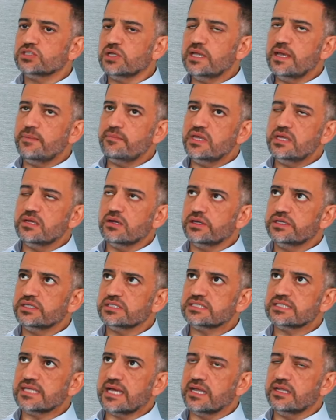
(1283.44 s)
So let me
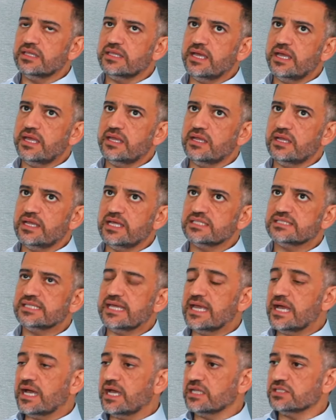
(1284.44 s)
understand then, let's
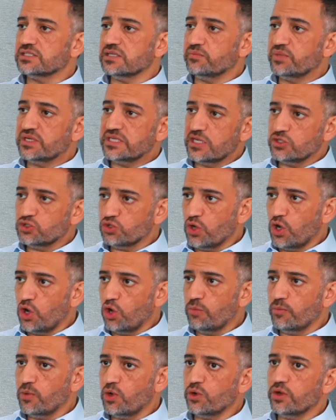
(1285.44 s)
say as a potential
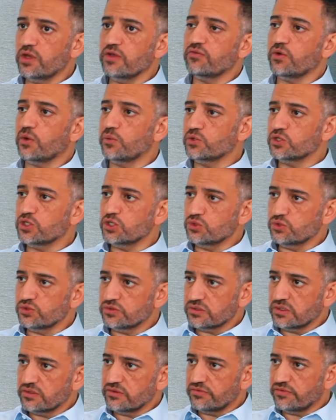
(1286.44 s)
homeowner, if I want to
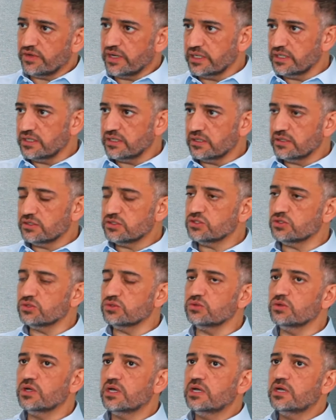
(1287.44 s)
use a Pfida
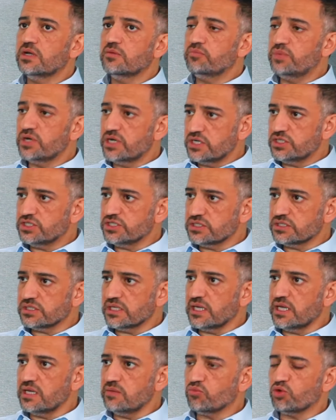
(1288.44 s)
to purchase
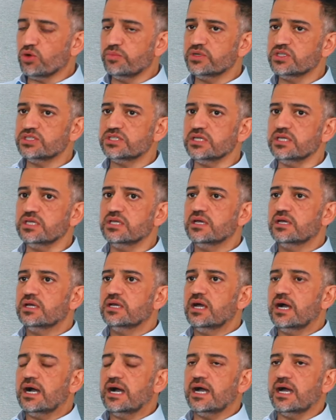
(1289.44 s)
a property,
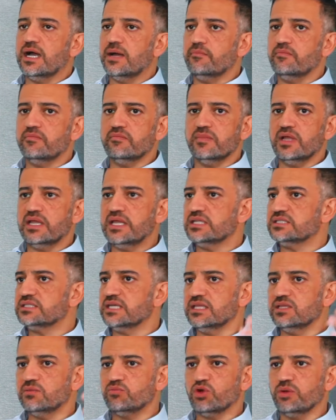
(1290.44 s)
um, let's
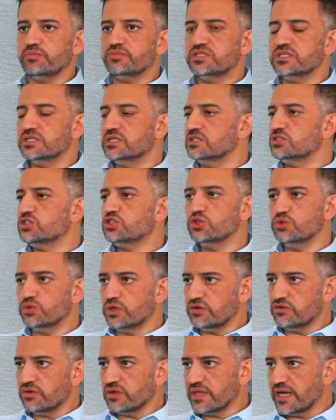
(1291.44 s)
say the property is
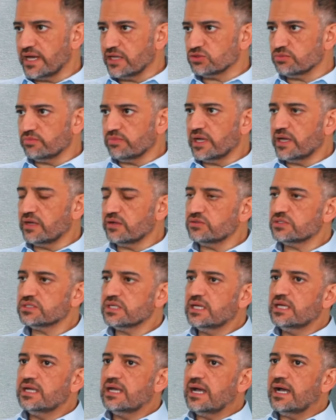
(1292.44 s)
£200,000.
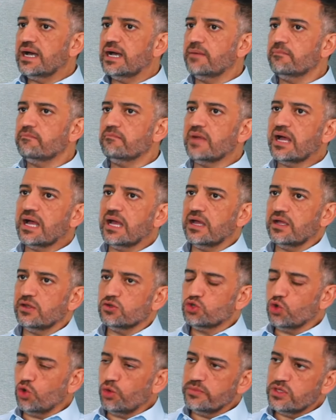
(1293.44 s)
Um, uh,
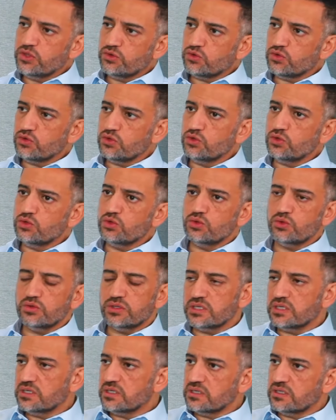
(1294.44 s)
talk me through
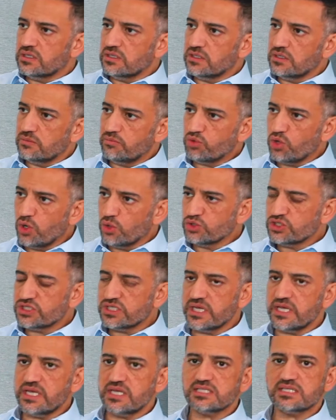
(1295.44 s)
the, the
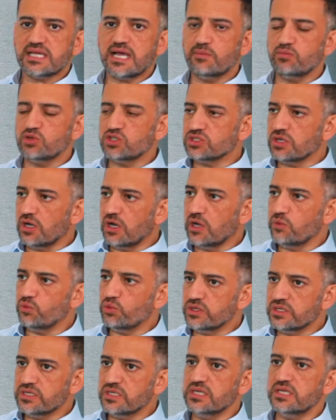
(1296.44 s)
process, how much I
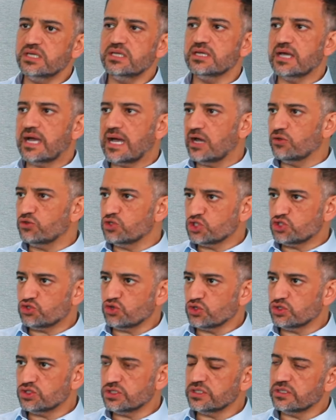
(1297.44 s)
would need, how the
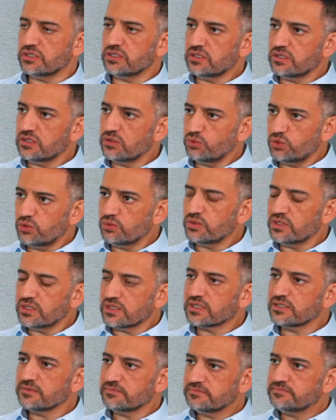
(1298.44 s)
structure uh, would
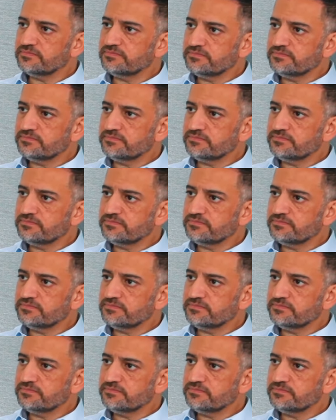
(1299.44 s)
work.